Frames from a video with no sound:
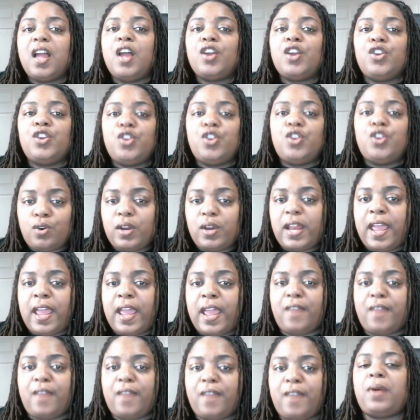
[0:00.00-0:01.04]
you're going to
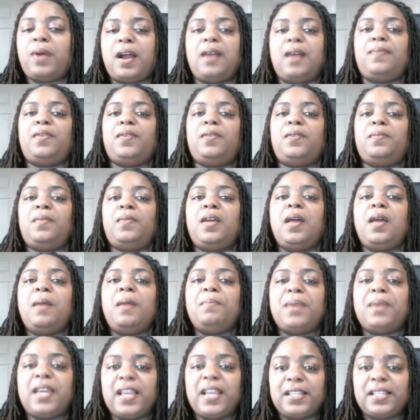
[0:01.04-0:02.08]
have a problem
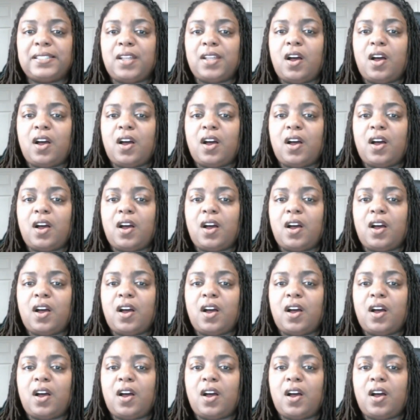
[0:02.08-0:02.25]
because